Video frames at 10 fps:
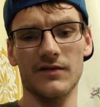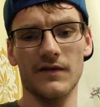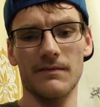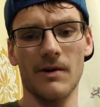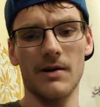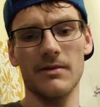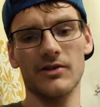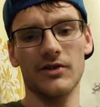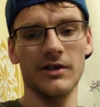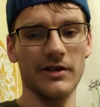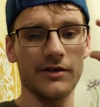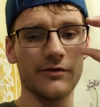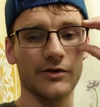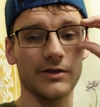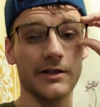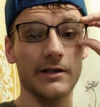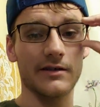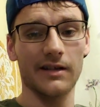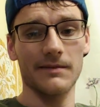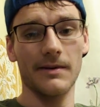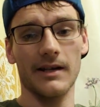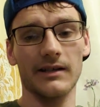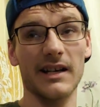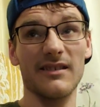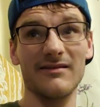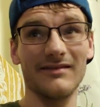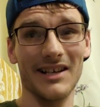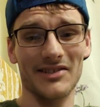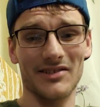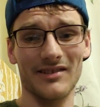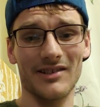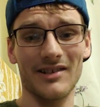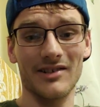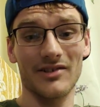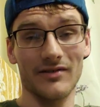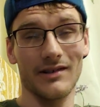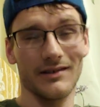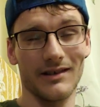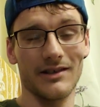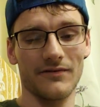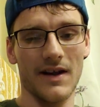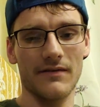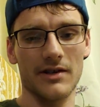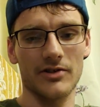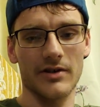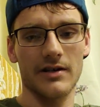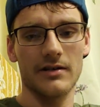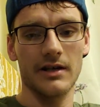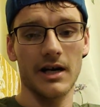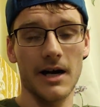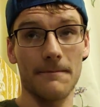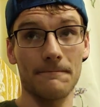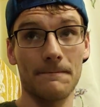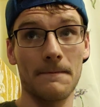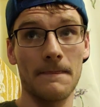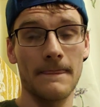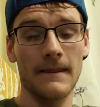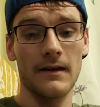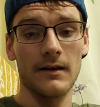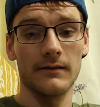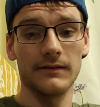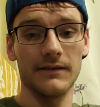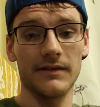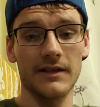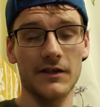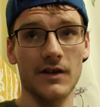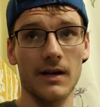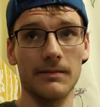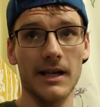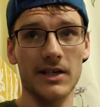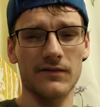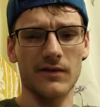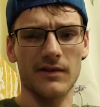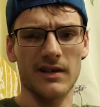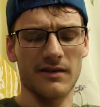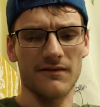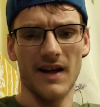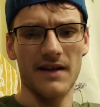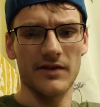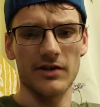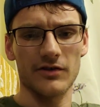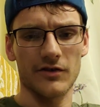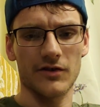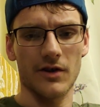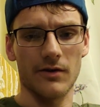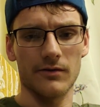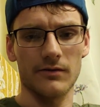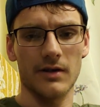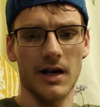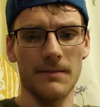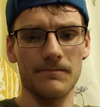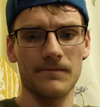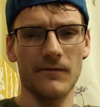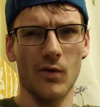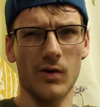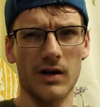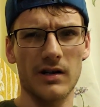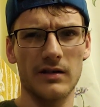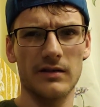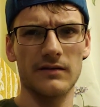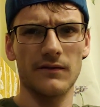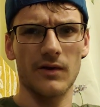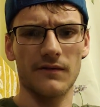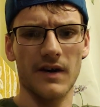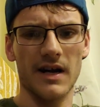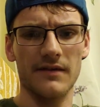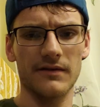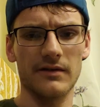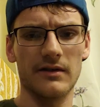for apartments here usually, and I pay like under $500. Lived in this complex for 5 years or so, four or five.